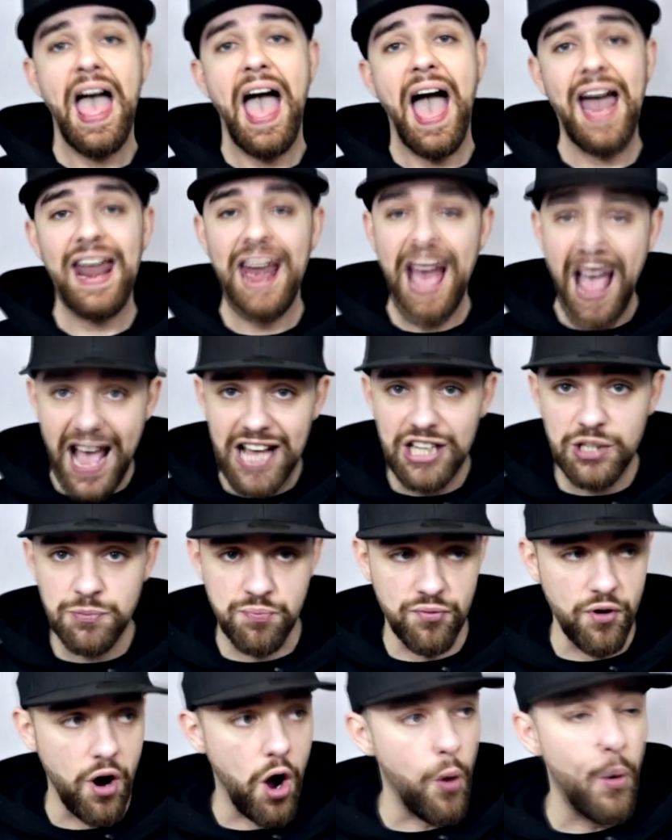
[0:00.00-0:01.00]
and
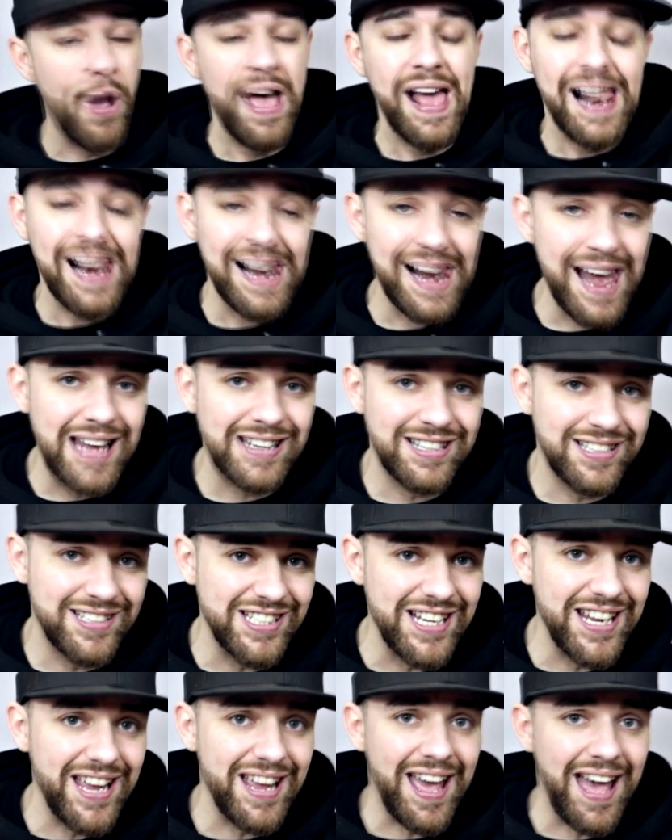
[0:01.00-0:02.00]
Hasbro last
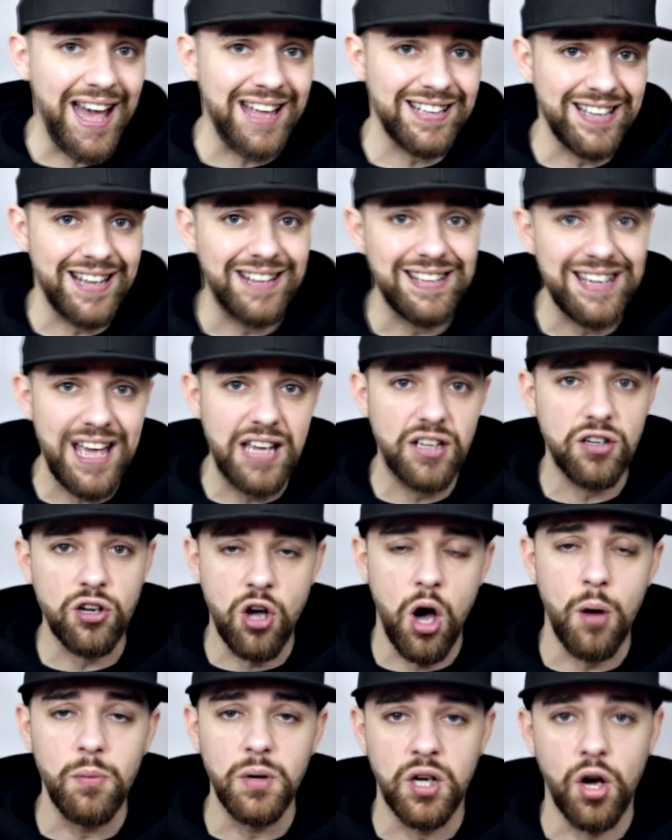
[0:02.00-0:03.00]
year at San Diego
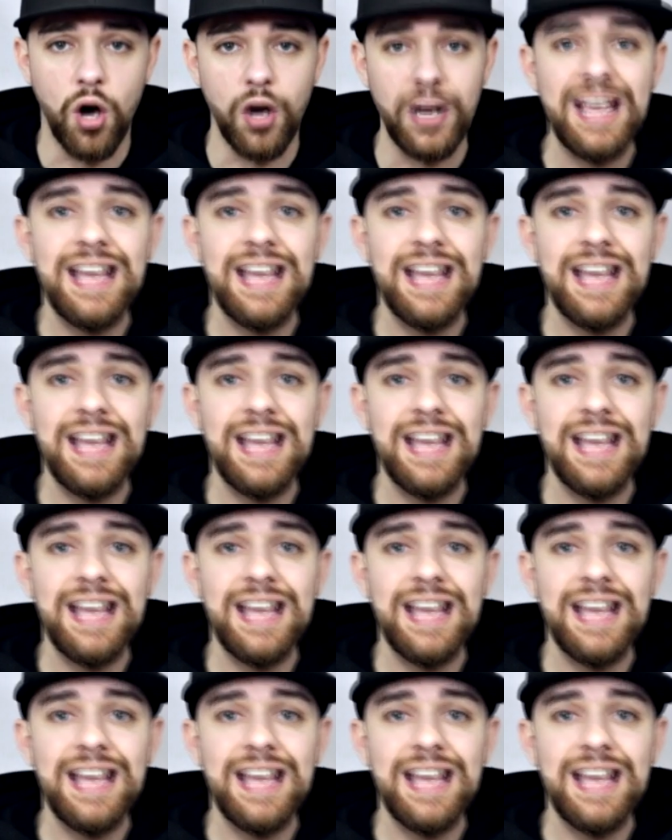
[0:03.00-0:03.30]
Comic-Con